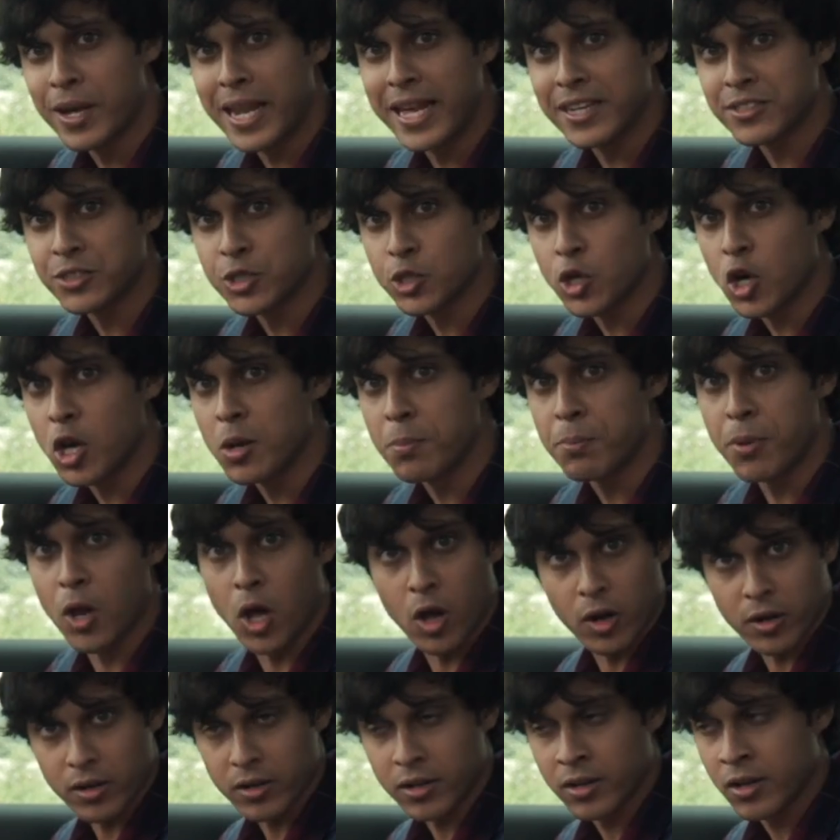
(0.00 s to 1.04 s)
likes to call
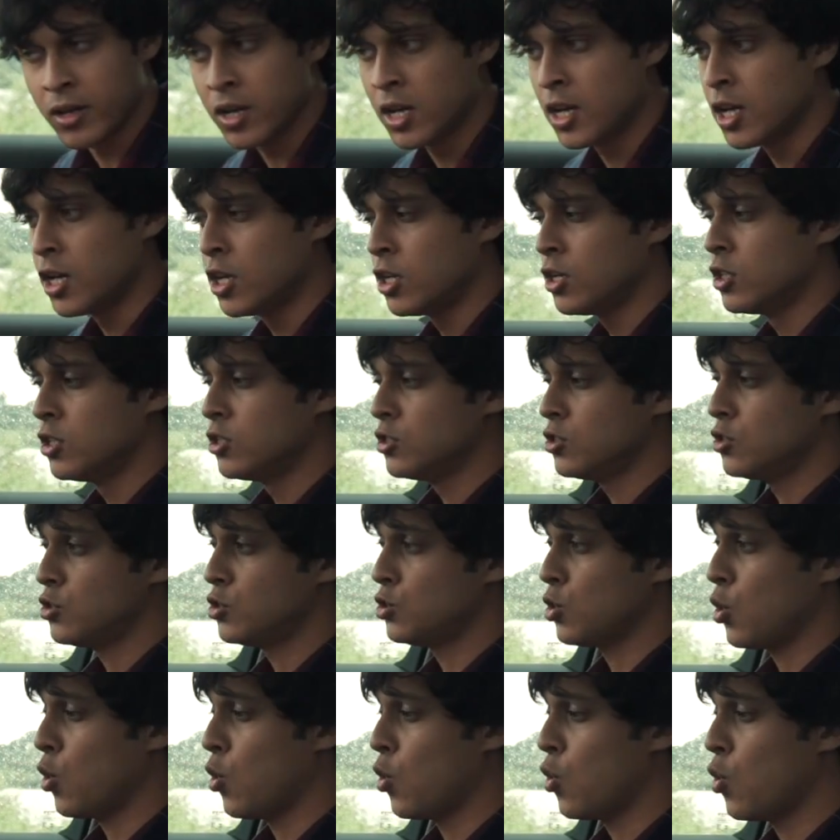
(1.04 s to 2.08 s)
blonde.
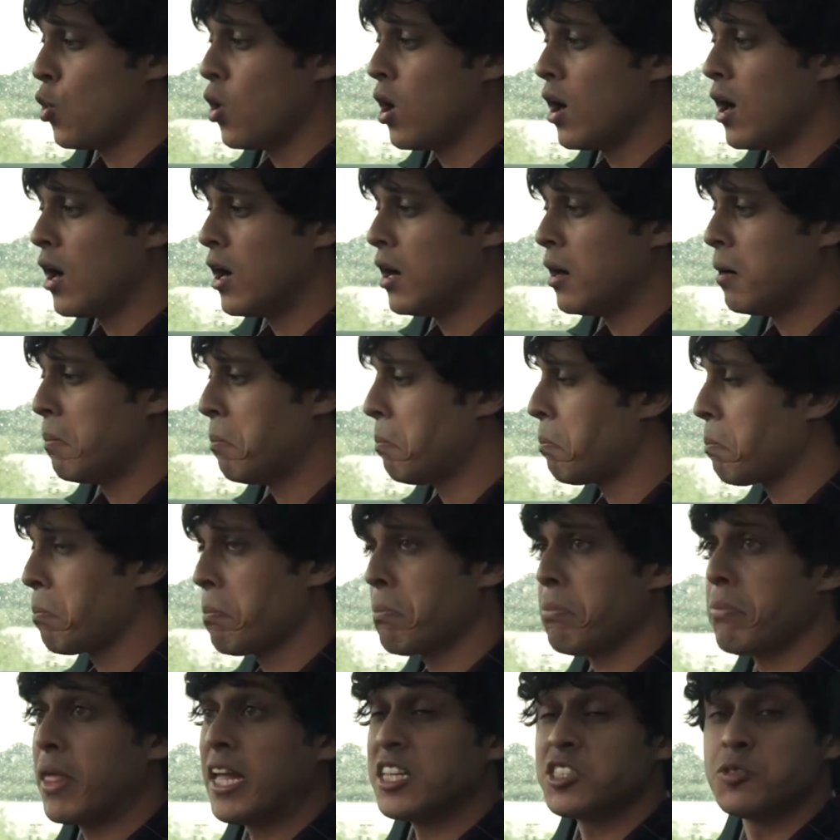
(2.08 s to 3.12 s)
So
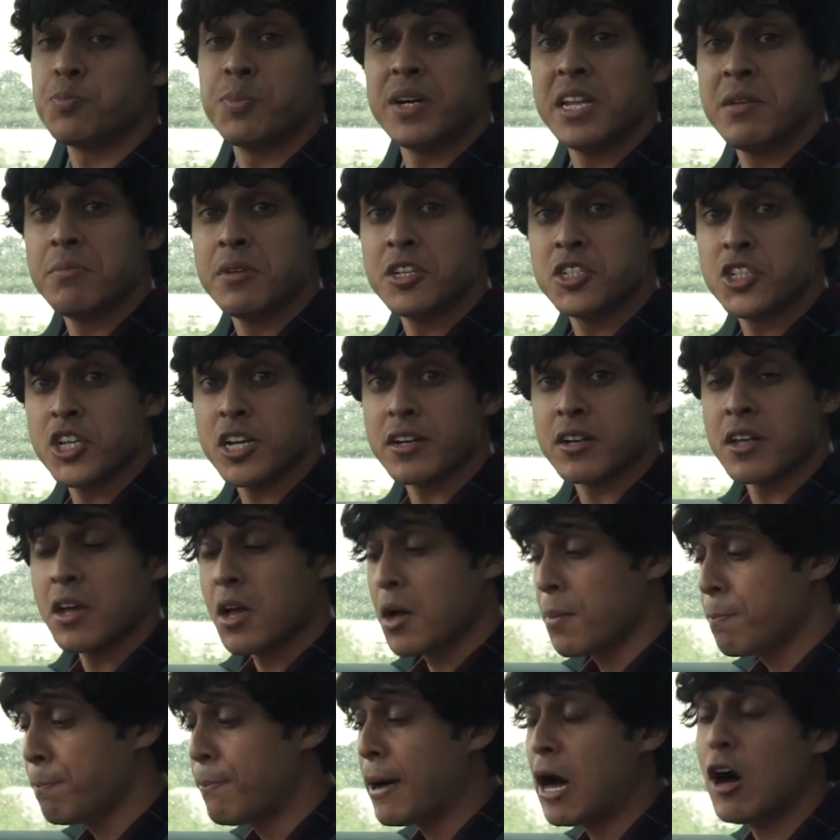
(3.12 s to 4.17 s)
that's pretty much it.
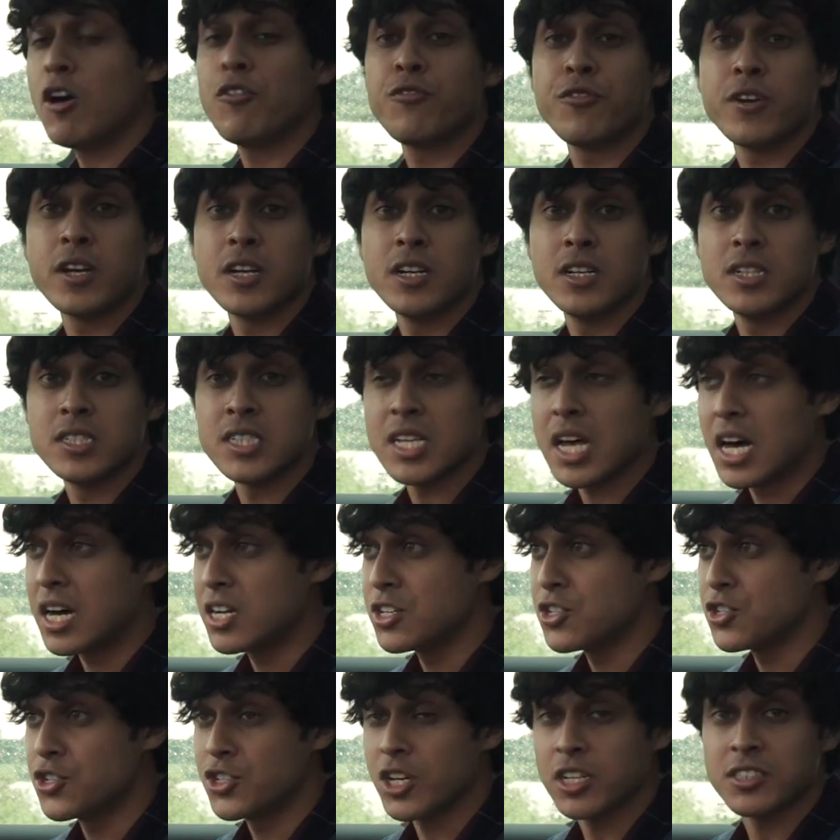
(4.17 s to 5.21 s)
Power figures
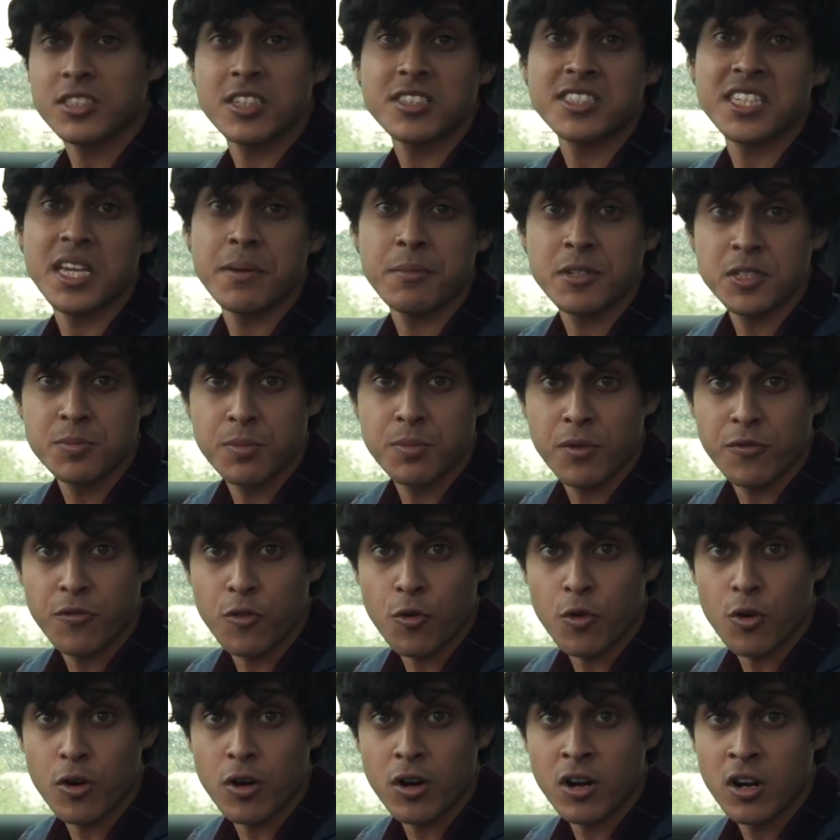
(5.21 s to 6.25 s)
are just the same as
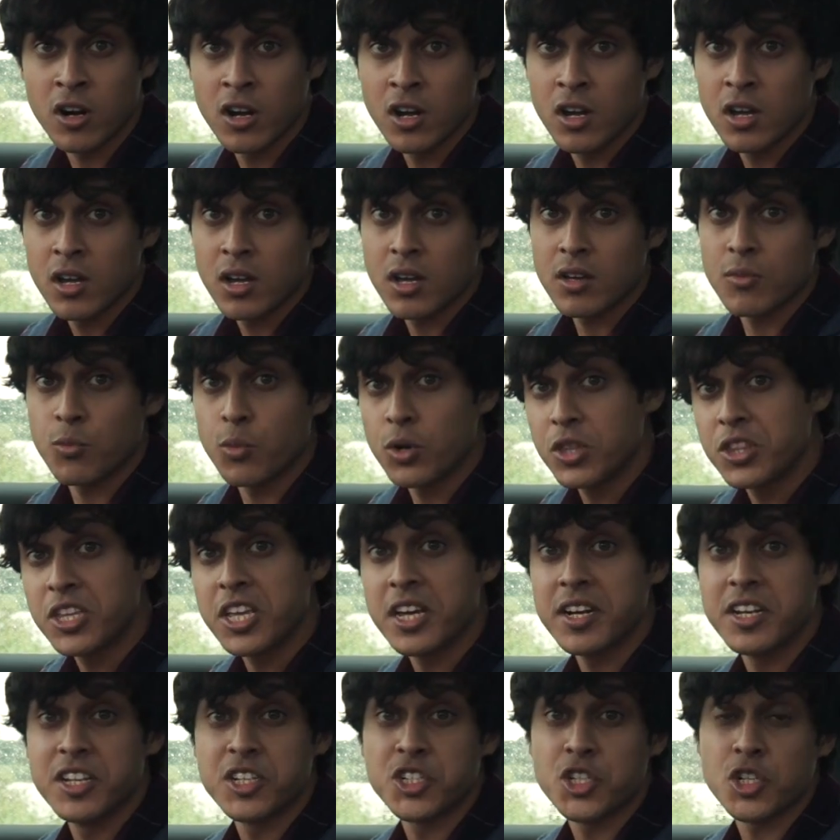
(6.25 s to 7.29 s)
before, with the
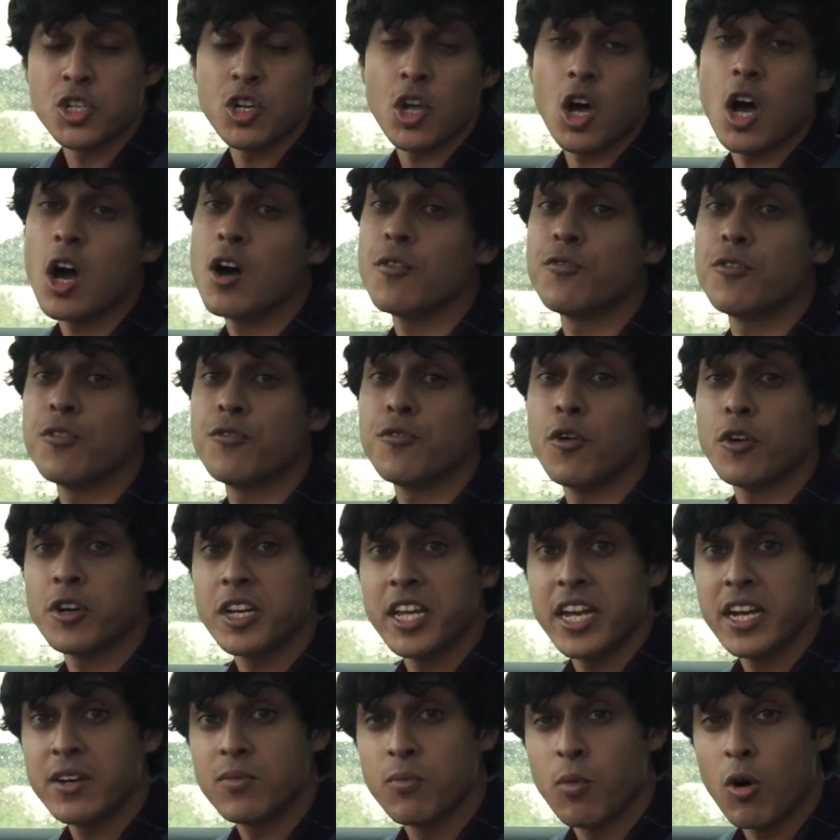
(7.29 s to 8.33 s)
addition of a
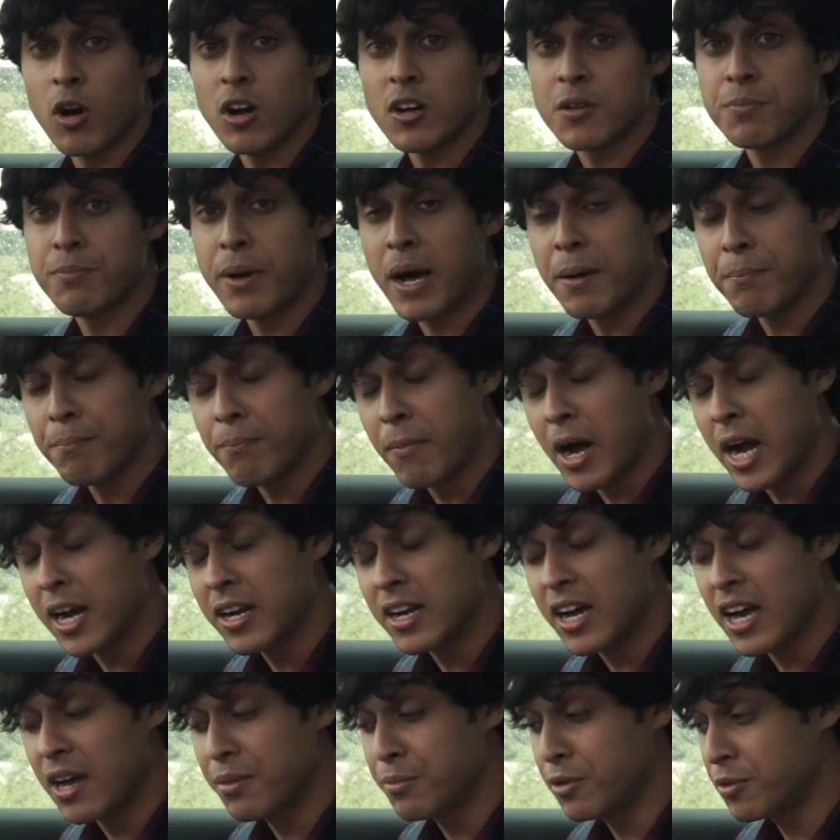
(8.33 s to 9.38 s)
48-volt
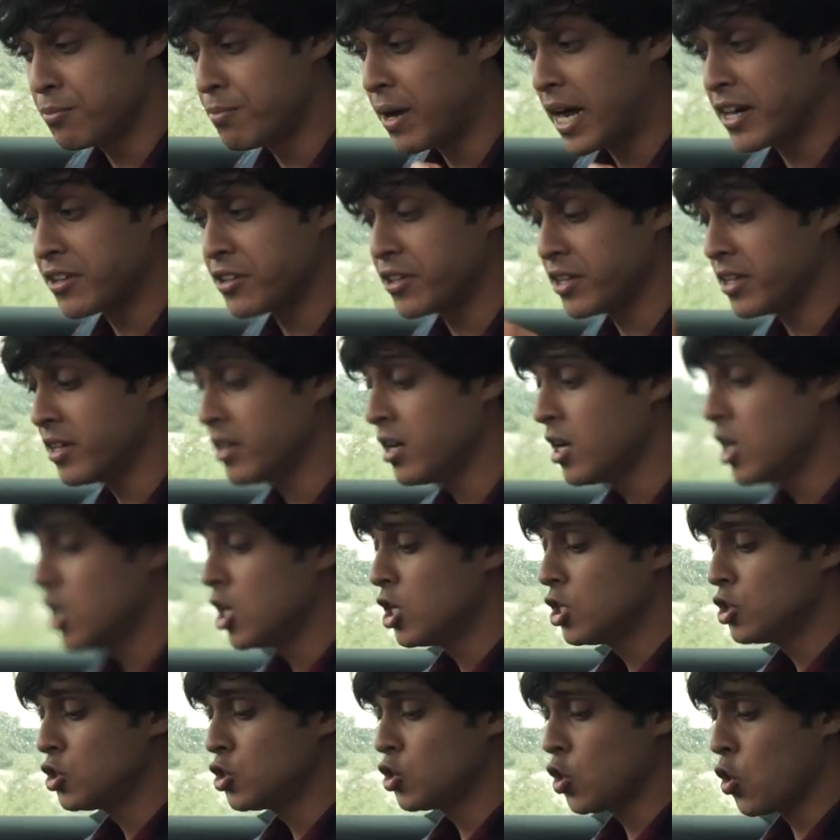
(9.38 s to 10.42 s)
mild hybrid battery.
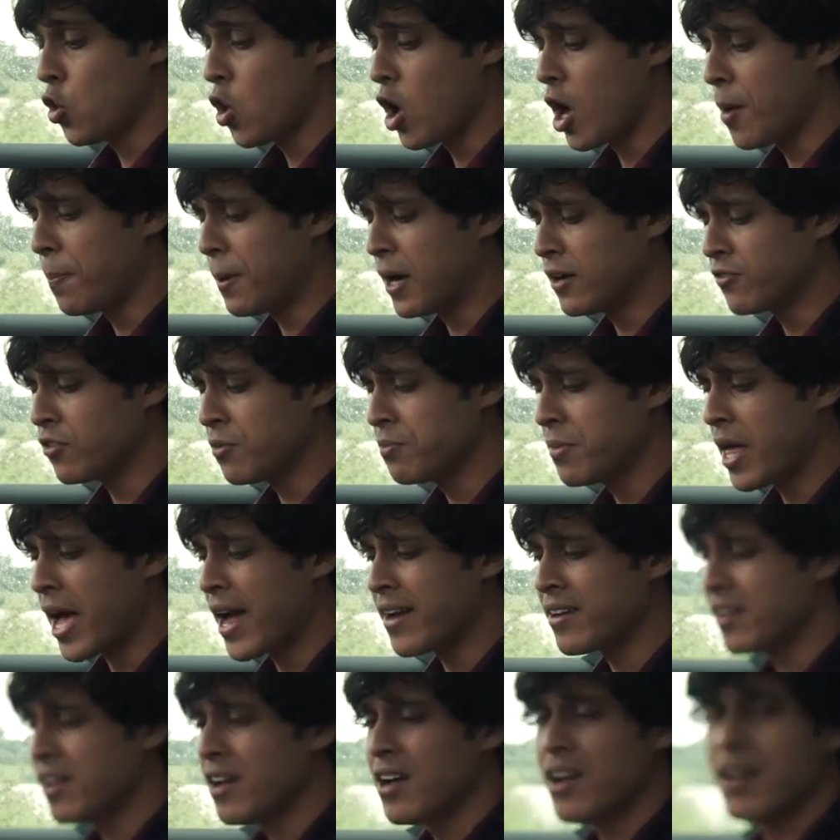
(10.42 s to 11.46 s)
So apart from
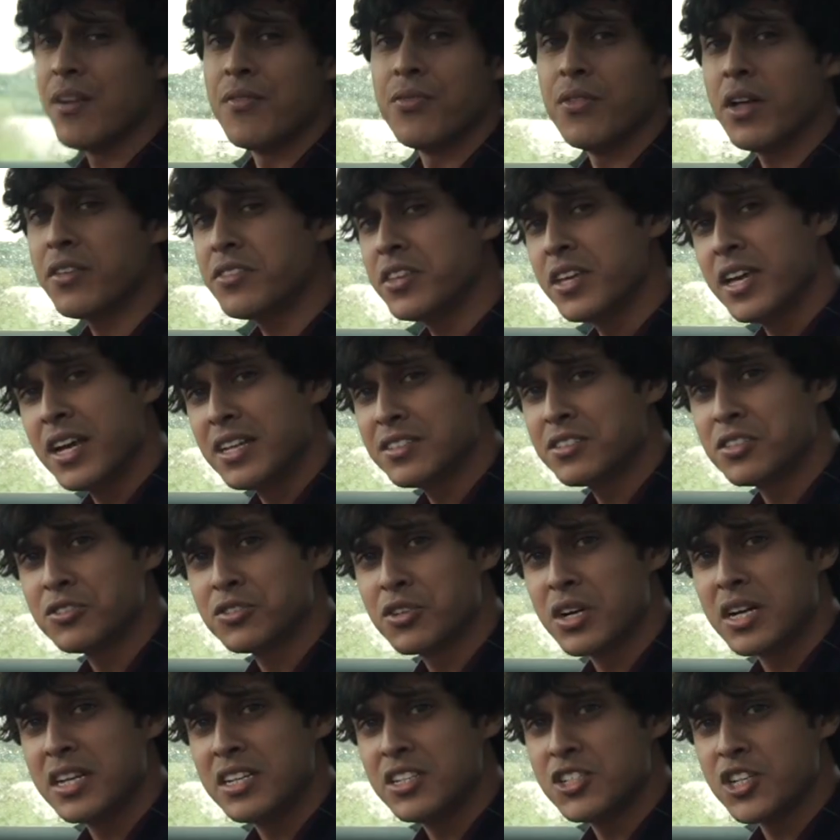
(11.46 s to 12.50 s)
that, nothing else
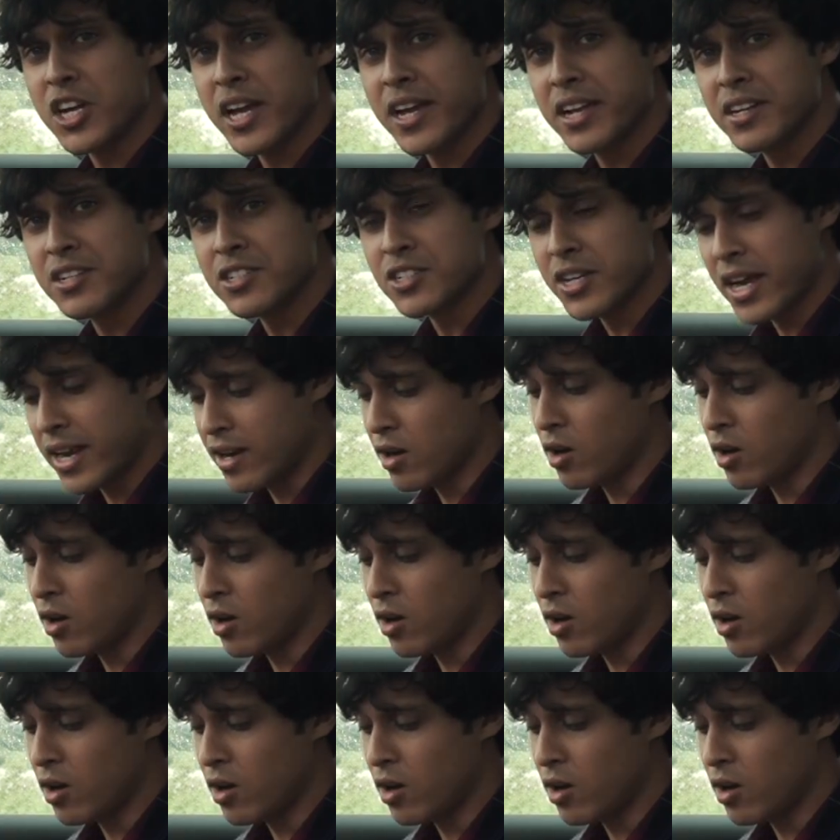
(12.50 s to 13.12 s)
has really changed, and